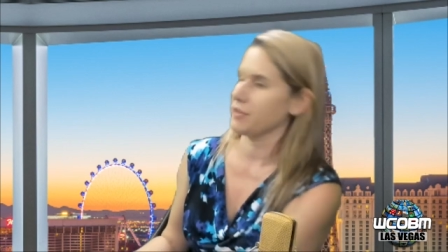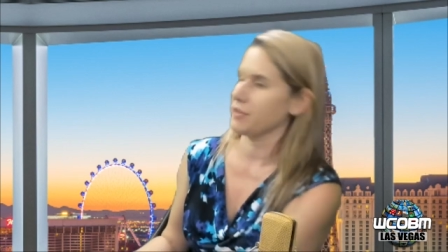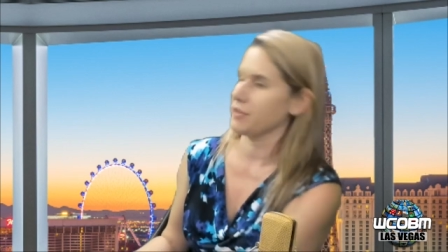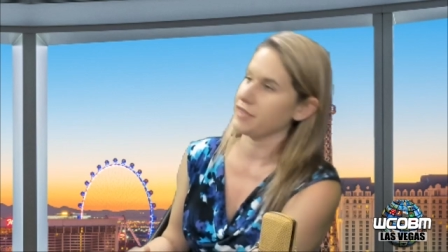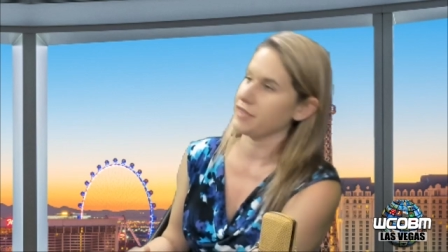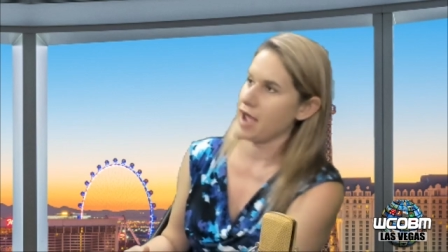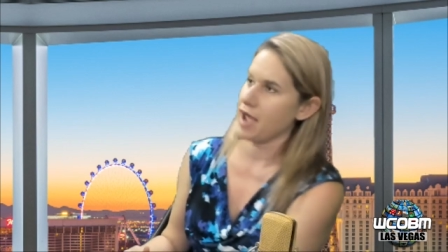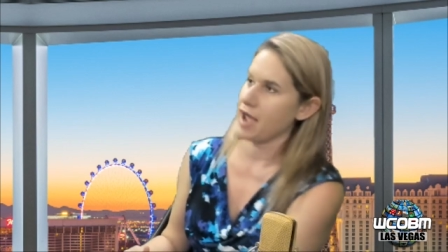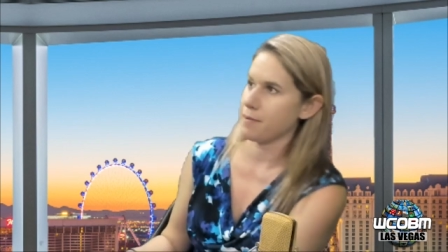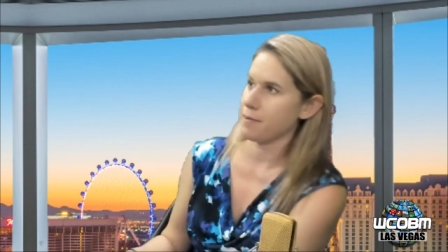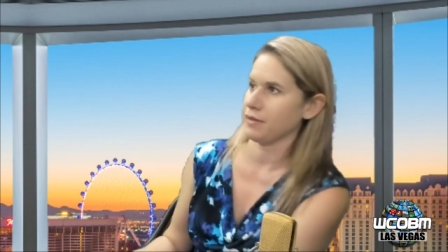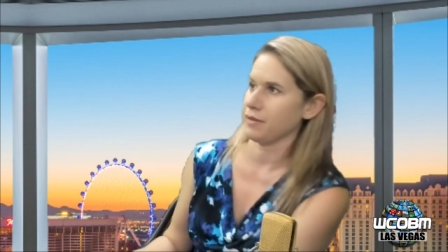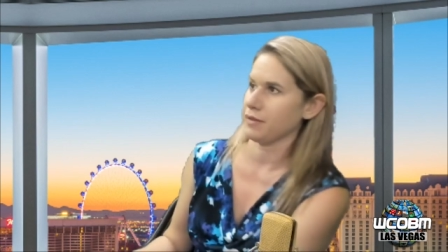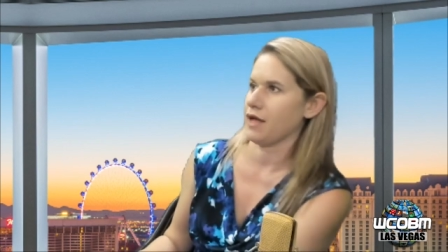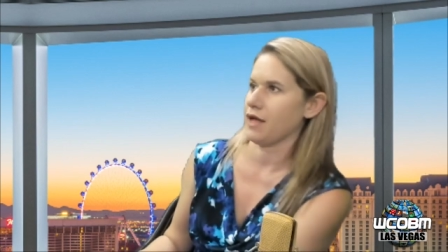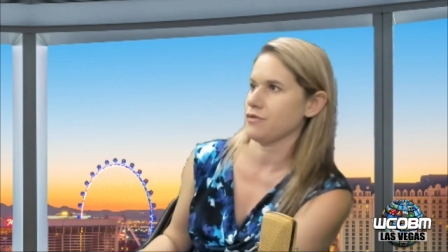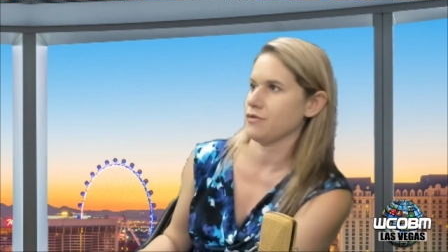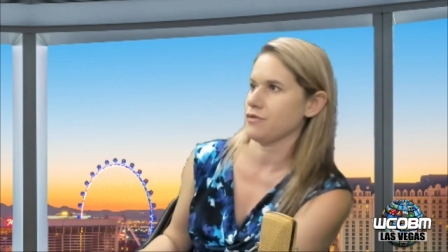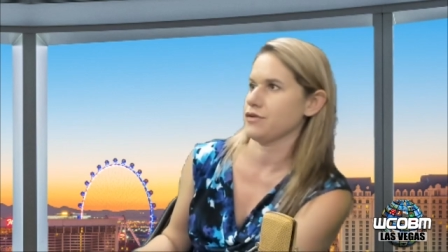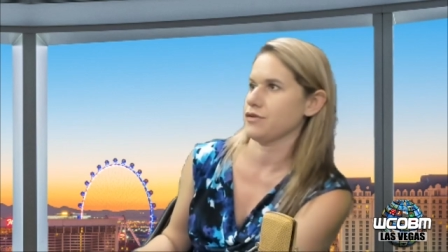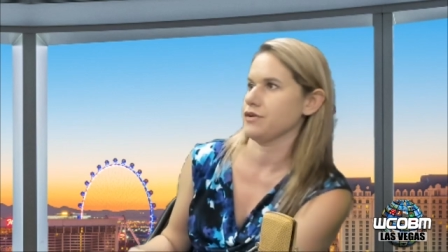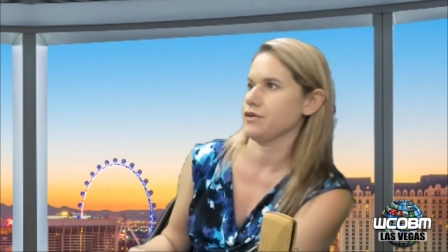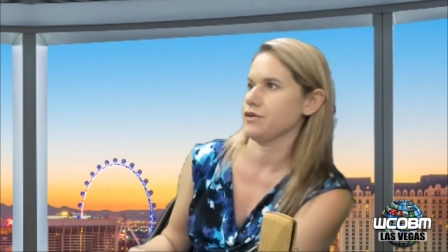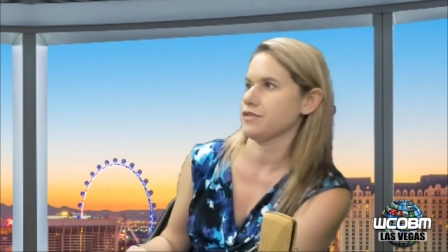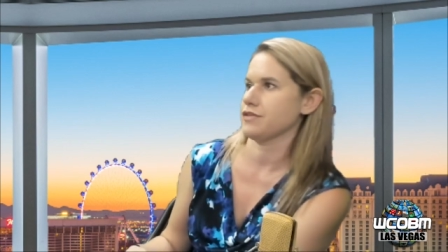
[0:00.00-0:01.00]
but the app
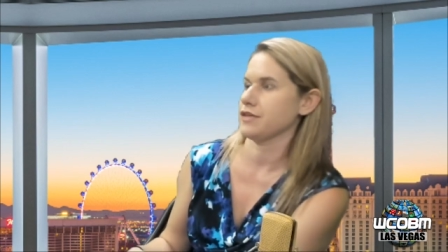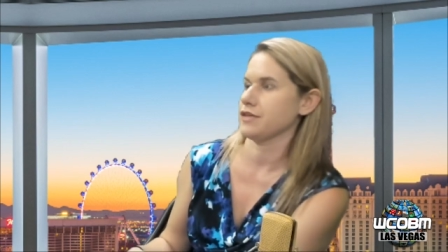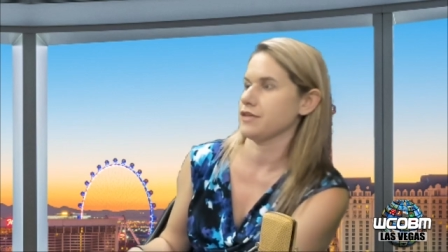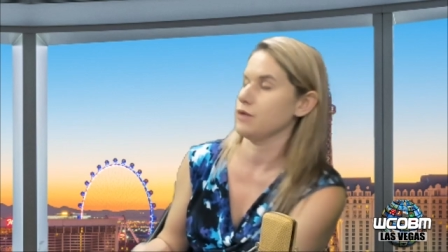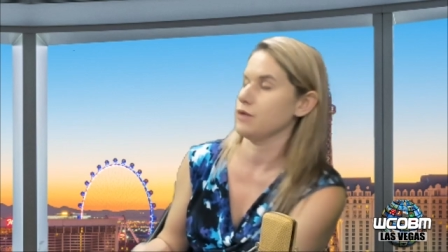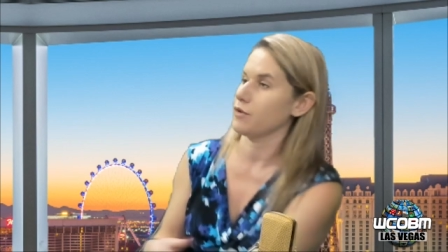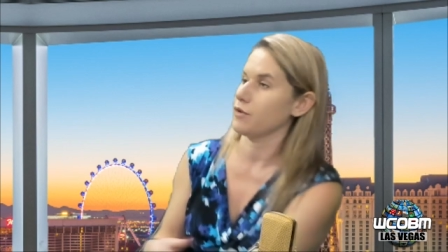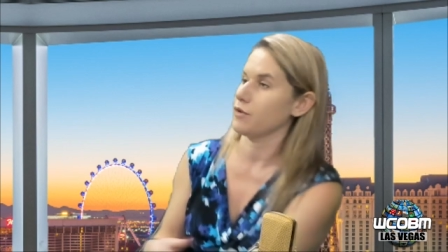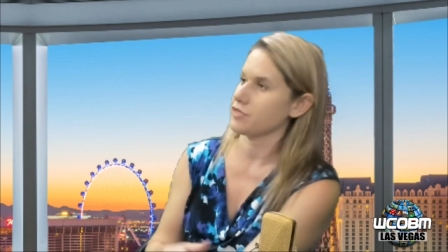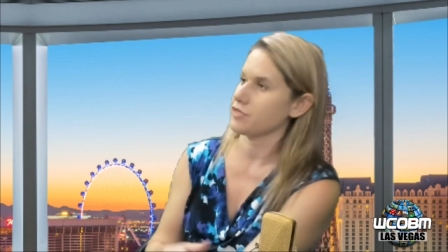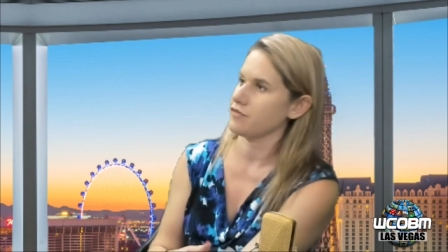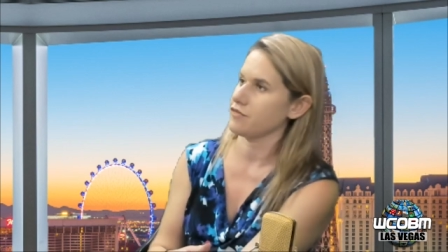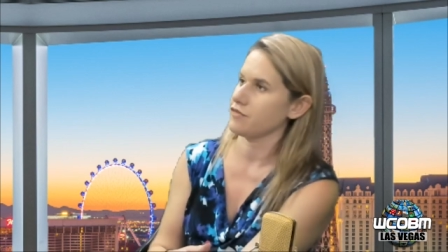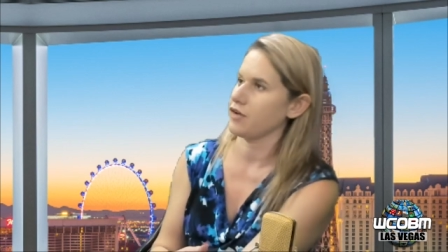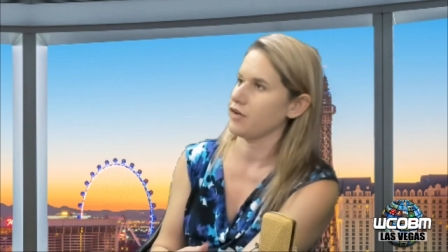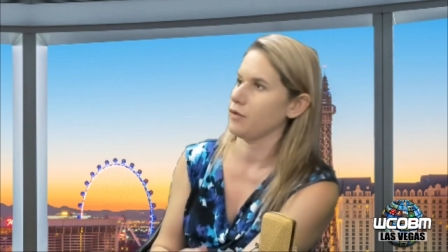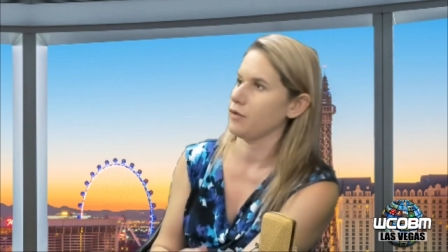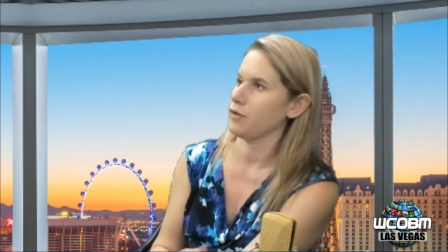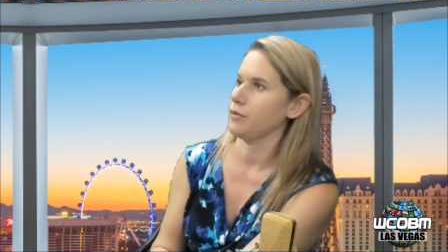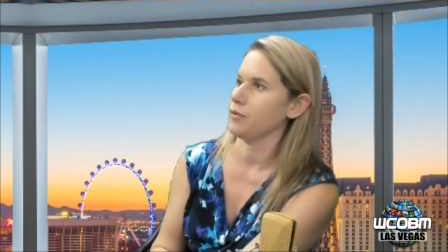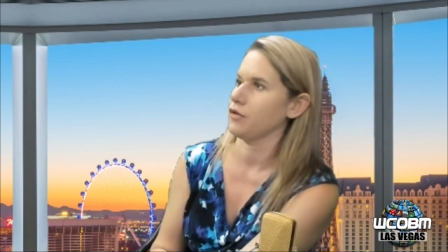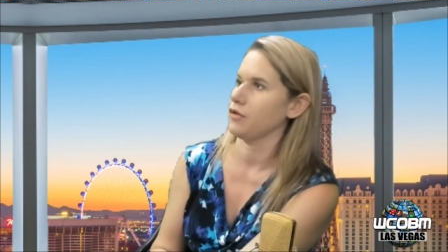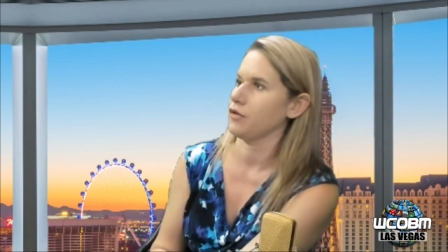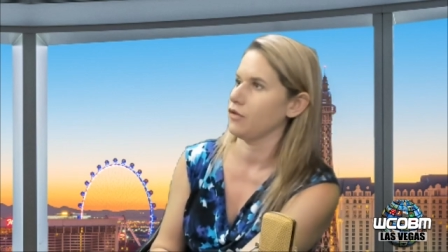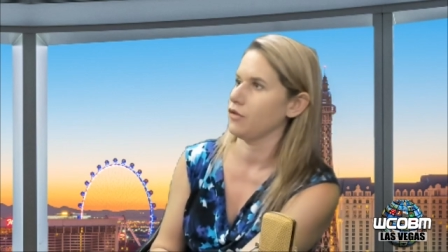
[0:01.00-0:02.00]
allows you to see what's
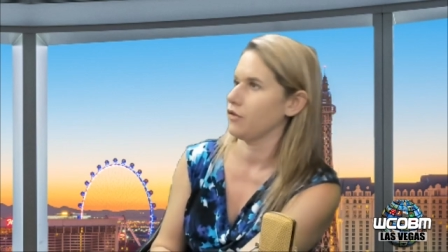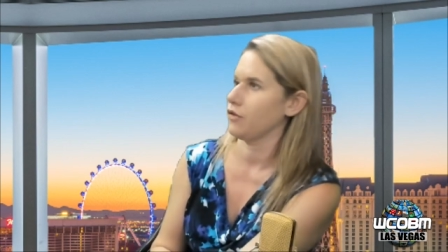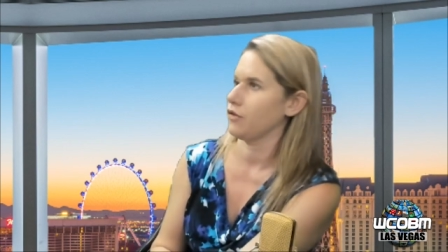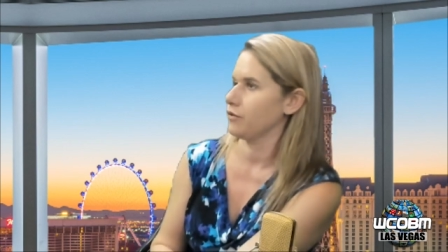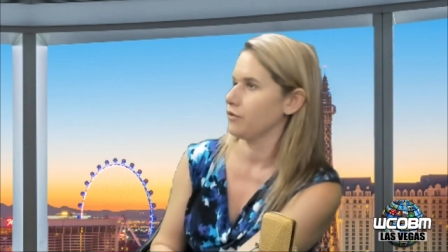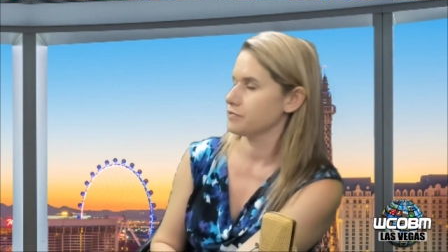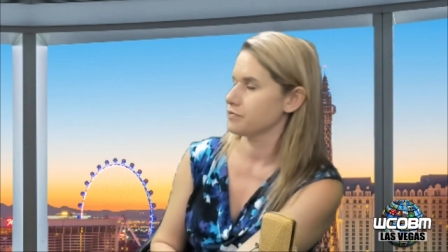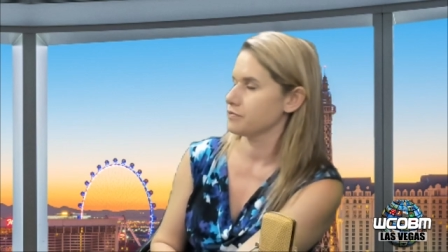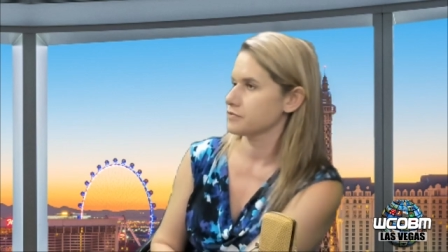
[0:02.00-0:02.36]
available.